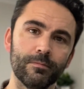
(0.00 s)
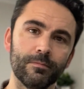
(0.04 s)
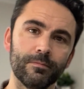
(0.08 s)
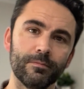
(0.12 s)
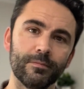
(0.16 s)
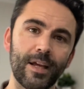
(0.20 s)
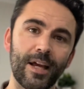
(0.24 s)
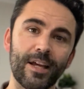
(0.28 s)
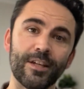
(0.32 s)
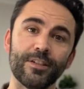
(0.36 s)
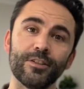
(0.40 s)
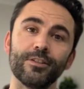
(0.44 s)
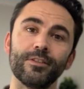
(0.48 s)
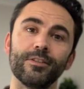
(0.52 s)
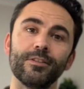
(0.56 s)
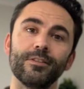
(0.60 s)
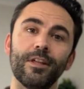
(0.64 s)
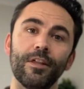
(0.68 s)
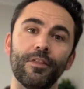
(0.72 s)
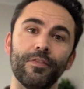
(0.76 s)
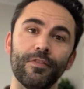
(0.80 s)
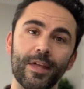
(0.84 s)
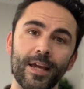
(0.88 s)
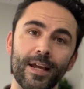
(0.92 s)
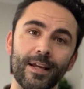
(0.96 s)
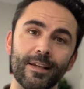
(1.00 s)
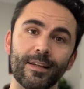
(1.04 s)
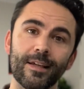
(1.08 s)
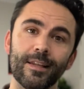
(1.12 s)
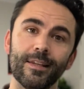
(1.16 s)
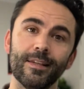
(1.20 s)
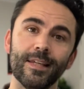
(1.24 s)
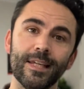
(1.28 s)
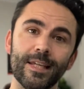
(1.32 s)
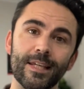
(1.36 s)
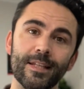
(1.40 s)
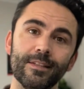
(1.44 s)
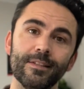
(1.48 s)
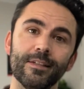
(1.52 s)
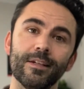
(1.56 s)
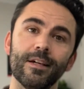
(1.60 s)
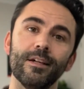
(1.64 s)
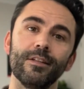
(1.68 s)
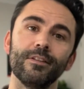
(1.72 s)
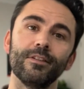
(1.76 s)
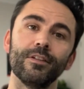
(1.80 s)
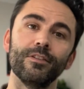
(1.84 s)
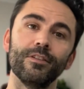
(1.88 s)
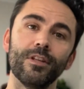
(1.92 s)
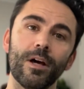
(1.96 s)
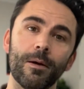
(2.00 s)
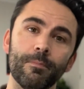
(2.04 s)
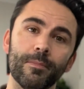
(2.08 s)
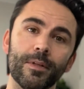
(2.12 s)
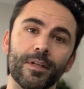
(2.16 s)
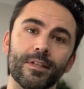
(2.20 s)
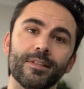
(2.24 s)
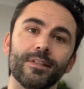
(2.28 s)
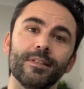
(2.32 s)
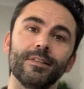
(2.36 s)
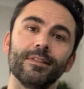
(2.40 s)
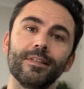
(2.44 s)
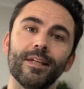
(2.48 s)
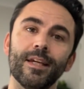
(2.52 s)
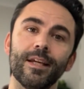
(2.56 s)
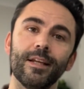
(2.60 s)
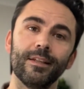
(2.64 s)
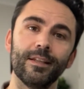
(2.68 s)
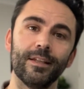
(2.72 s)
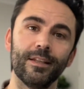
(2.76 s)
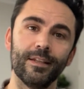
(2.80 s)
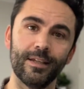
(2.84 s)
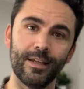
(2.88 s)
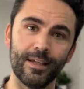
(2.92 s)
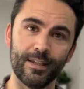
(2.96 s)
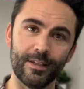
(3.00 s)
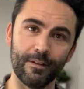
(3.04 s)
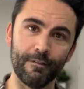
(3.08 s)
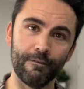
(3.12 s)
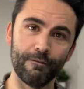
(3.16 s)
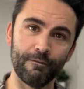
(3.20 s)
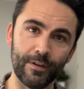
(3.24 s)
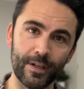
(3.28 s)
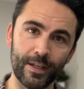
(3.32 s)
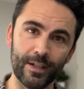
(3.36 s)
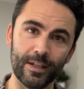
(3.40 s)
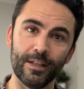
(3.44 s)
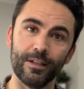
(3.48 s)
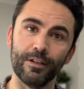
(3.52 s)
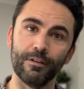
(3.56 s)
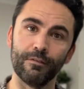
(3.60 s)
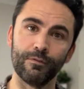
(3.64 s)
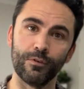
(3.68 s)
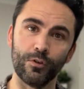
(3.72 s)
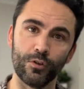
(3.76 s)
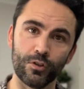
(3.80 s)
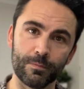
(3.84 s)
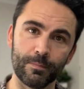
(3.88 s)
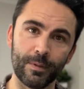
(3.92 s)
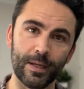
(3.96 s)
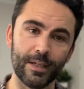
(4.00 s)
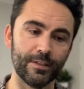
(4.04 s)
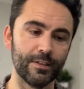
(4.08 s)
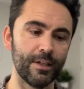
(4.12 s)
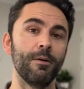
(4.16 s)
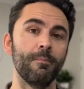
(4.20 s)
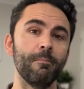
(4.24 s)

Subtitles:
That's the thing that leads to numbness and tingling in the feet in the first place.